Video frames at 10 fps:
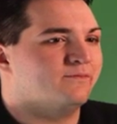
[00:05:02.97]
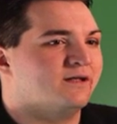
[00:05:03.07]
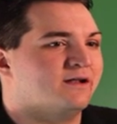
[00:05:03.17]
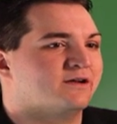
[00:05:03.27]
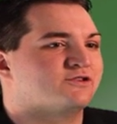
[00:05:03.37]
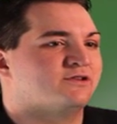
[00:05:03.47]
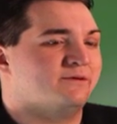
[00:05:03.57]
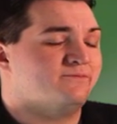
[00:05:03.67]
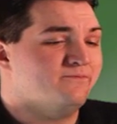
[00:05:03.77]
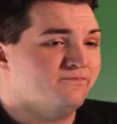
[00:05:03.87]
And
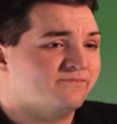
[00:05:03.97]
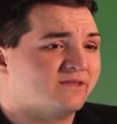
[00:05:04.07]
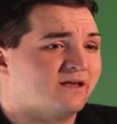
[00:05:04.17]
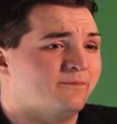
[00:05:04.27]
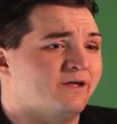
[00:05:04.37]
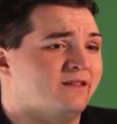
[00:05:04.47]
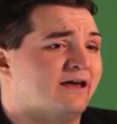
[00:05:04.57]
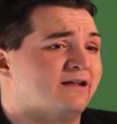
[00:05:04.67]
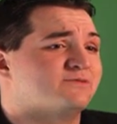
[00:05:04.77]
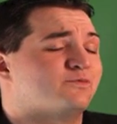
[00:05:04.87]
actually a bit of
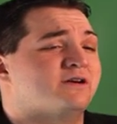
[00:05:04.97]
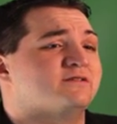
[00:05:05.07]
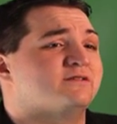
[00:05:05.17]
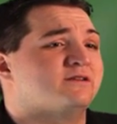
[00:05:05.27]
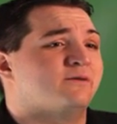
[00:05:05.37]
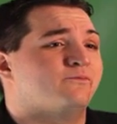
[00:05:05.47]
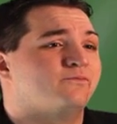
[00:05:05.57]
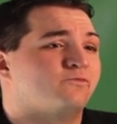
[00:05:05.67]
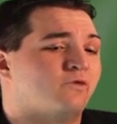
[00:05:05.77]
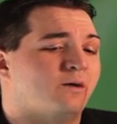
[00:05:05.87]
that is present.
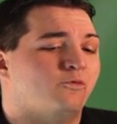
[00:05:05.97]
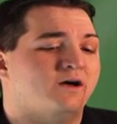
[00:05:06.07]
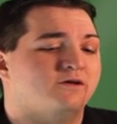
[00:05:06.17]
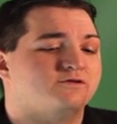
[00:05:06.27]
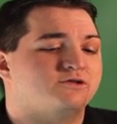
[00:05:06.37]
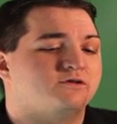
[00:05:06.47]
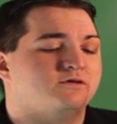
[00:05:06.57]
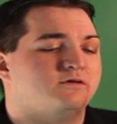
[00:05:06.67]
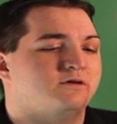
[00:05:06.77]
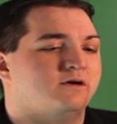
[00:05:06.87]
Rob Welch
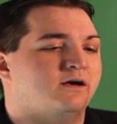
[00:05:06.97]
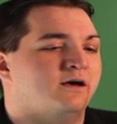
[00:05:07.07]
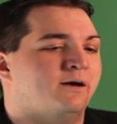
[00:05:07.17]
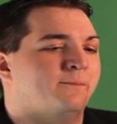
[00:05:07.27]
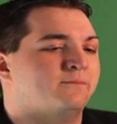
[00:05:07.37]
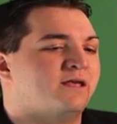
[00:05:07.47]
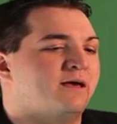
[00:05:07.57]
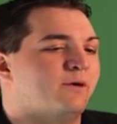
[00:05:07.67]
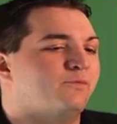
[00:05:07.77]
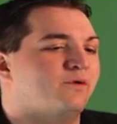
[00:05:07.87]

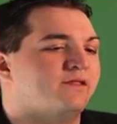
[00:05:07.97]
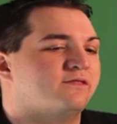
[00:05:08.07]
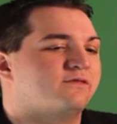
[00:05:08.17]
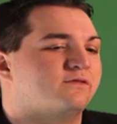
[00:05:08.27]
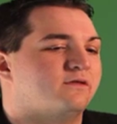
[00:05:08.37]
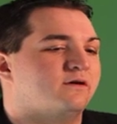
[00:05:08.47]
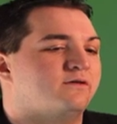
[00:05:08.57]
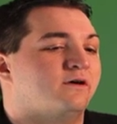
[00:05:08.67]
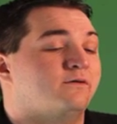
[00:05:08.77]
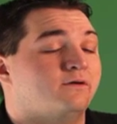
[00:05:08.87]
came up with
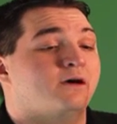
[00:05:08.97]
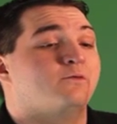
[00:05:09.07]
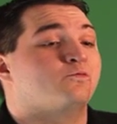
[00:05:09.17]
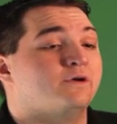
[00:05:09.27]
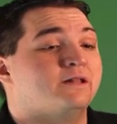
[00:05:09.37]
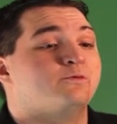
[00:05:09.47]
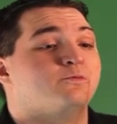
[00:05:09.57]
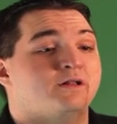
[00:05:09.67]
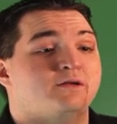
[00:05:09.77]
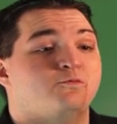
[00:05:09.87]
a really,
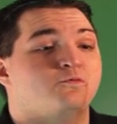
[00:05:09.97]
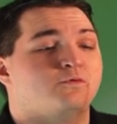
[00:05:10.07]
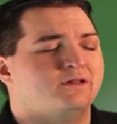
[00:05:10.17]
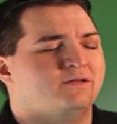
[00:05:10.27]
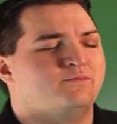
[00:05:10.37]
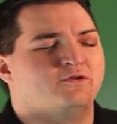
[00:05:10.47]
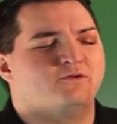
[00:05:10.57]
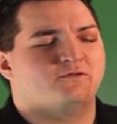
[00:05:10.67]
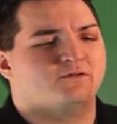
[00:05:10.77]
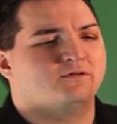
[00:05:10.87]
really, really
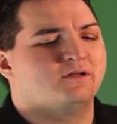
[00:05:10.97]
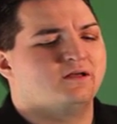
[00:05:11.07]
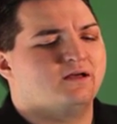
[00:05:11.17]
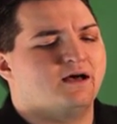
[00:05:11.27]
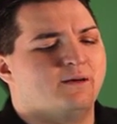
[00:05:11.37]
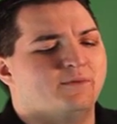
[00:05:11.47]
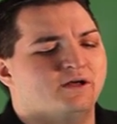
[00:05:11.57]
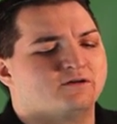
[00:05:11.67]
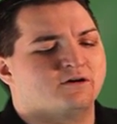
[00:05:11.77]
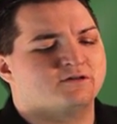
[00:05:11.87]
beautiful
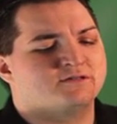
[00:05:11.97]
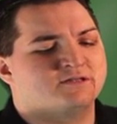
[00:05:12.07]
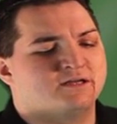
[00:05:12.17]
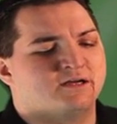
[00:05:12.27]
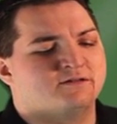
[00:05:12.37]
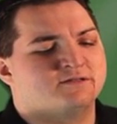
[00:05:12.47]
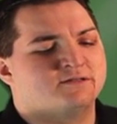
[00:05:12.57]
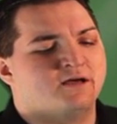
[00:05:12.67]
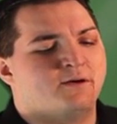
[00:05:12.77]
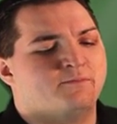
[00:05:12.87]
Elcar's
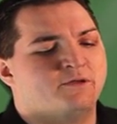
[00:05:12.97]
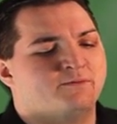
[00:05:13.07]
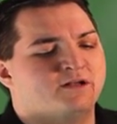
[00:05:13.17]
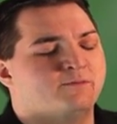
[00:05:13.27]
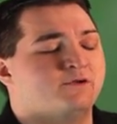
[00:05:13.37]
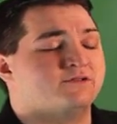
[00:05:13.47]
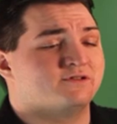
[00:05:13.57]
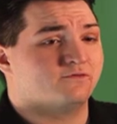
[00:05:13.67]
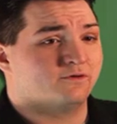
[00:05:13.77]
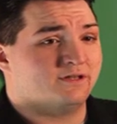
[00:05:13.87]
designs that we ended up
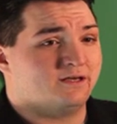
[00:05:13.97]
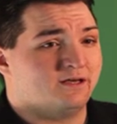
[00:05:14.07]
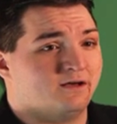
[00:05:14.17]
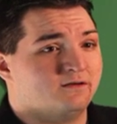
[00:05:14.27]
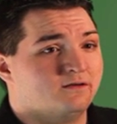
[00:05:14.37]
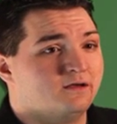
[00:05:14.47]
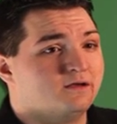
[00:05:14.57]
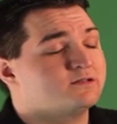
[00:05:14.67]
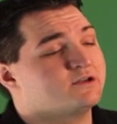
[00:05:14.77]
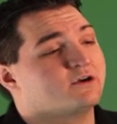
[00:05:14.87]
using for the
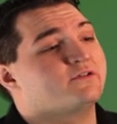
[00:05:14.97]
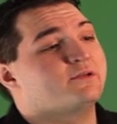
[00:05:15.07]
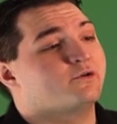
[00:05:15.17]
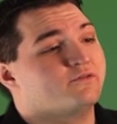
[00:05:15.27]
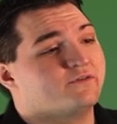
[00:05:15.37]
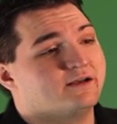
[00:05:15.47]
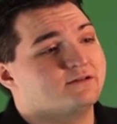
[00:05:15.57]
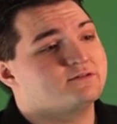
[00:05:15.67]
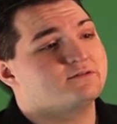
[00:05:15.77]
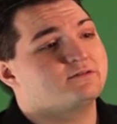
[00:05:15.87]
Starfleet
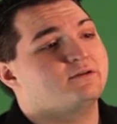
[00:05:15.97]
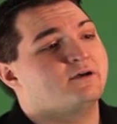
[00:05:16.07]
profiles.